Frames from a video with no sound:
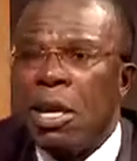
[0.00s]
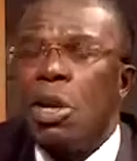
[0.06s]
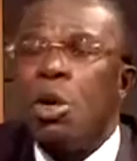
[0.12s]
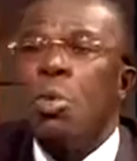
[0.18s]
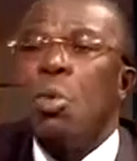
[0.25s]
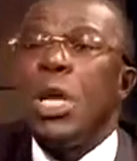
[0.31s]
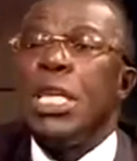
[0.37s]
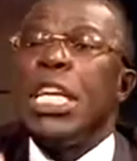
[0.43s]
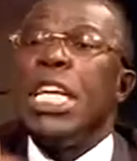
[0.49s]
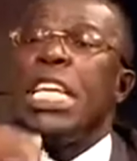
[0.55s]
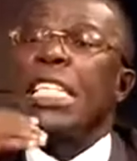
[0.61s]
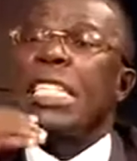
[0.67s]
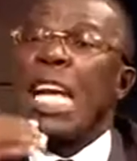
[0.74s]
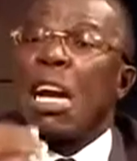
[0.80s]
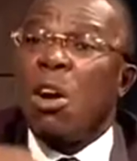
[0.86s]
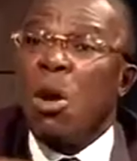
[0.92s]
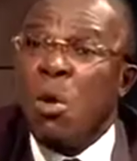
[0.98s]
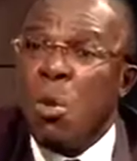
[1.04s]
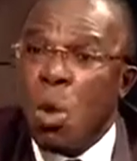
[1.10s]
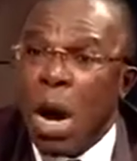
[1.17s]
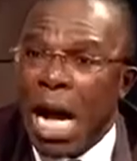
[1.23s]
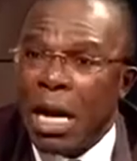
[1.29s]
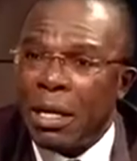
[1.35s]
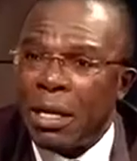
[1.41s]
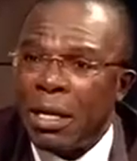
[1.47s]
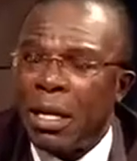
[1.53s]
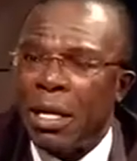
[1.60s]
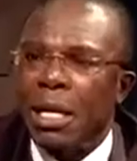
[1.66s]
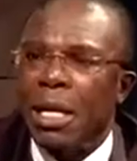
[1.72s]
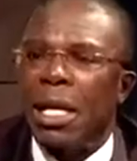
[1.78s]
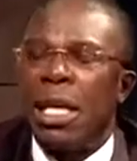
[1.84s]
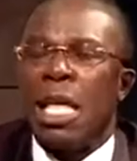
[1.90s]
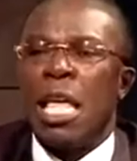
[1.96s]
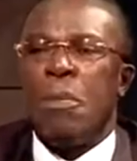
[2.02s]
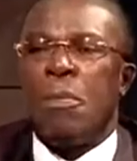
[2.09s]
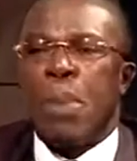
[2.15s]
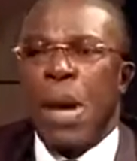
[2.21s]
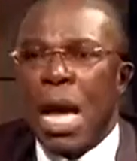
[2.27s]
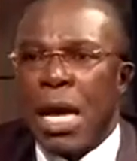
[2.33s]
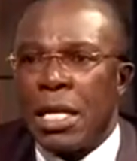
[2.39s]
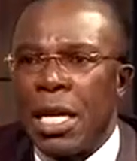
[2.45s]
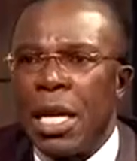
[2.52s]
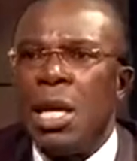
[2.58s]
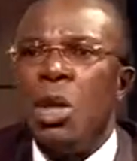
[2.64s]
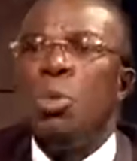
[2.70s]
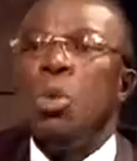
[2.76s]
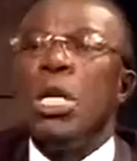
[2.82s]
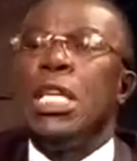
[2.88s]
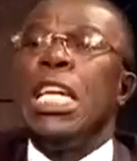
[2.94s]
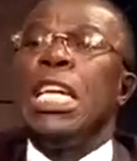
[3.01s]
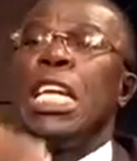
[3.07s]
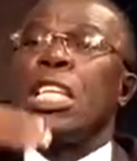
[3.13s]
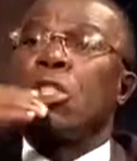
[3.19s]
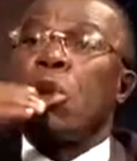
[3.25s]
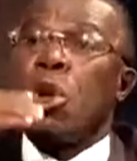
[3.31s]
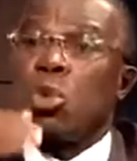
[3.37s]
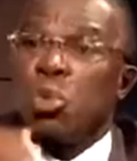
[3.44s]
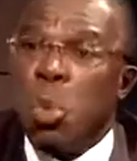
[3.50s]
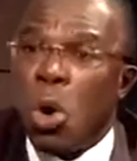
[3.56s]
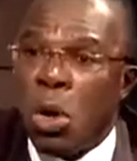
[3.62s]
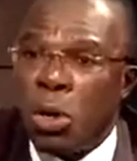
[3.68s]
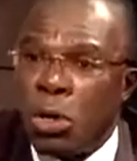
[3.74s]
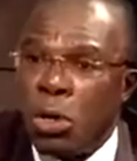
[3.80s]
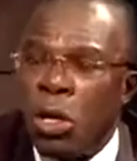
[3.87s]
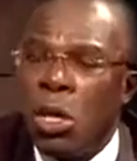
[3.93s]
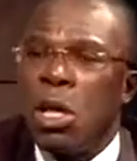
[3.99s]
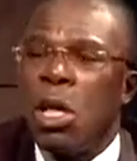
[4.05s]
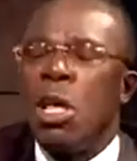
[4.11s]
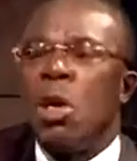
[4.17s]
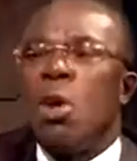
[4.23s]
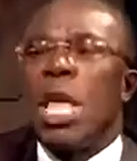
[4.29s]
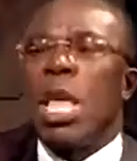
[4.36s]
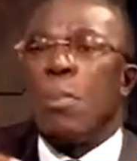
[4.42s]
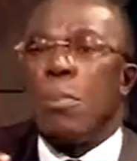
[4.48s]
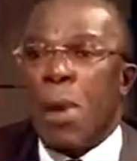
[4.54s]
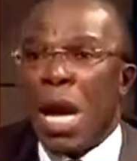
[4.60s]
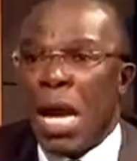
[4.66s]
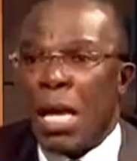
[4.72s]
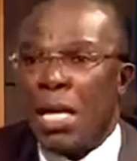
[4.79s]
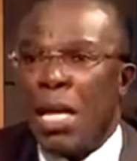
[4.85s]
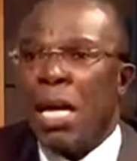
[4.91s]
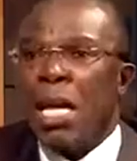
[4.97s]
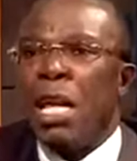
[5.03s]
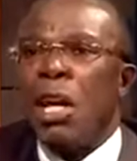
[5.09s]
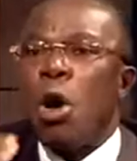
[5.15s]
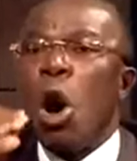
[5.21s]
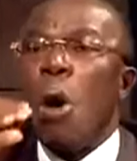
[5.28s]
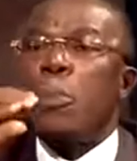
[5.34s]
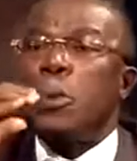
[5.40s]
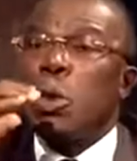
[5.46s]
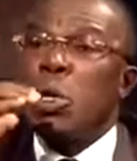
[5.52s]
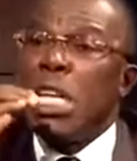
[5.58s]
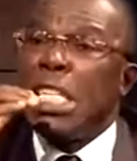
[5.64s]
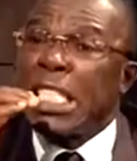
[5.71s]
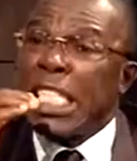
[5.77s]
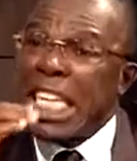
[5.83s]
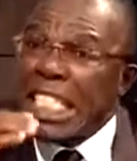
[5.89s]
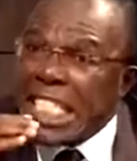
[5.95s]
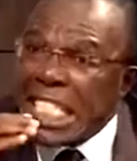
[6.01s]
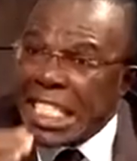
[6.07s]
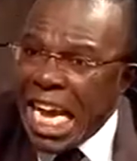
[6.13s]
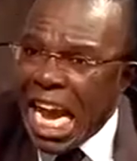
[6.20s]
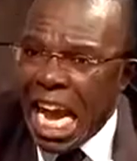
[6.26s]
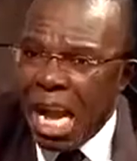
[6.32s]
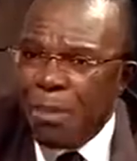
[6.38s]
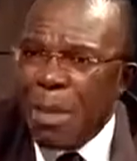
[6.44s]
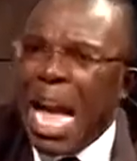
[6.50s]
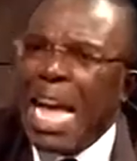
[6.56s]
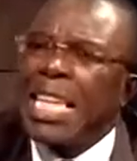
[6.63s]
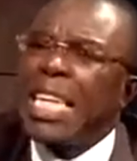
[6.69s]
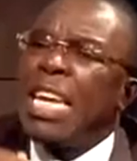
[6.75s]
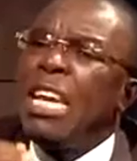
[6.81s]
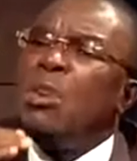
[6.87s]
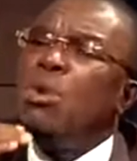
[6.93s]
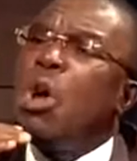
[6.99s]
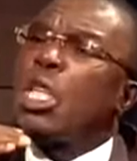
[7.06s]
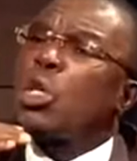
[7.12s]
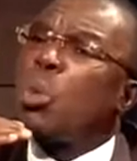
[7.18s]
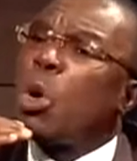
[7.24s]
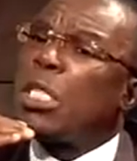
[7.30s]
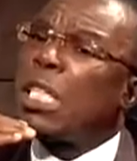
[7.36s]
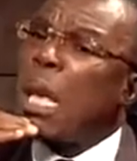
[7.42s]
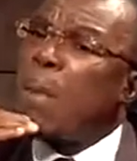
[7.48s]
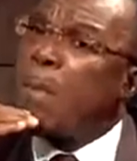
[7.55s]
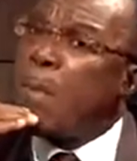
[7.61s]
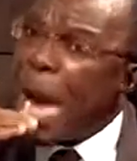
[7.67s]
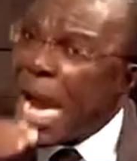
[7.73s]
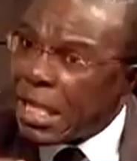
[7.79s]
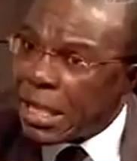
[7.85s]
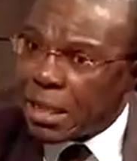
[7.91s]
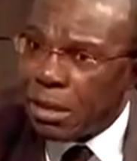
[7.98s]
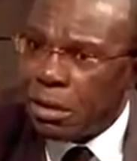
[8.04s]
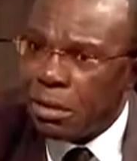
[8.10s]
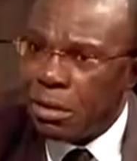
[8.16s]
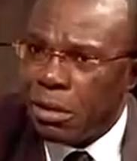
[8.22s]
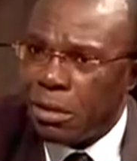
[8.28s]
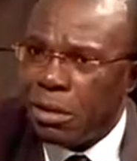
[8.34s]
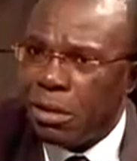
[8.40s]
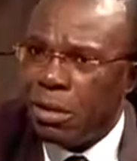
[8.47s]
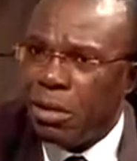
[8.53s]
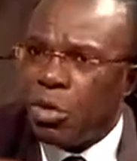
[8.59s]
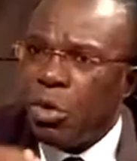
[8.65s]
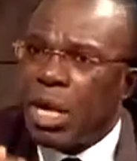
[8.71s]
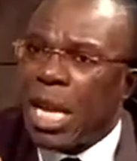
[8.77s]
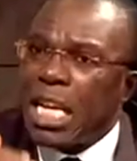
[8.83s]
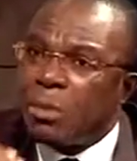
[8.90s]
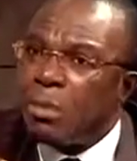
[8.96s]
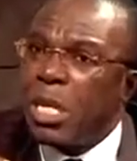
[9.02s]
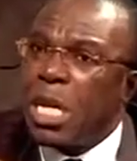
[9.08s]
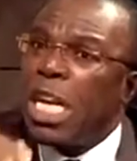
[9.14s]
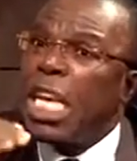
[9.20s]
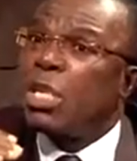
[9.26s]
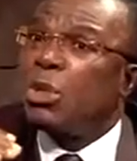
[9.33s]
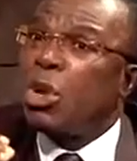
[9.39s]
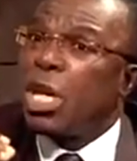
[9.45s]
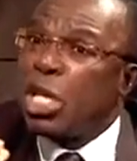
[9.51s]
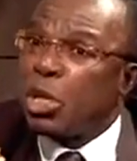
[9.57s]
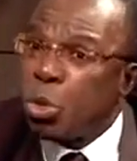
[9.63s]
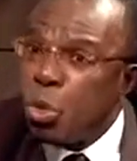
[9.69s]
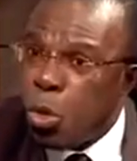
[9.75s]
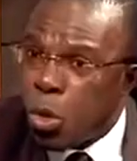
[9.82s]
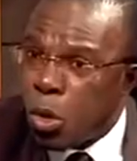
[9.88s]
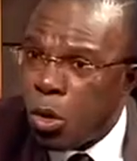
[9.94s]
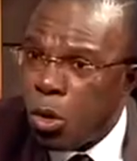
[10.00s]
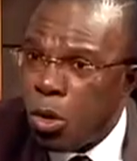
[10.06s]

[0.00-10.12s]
We did the second one, he paid. We did the third one, he paid. Up to the sixth time, I didn't know it was a bet to get me into his hook.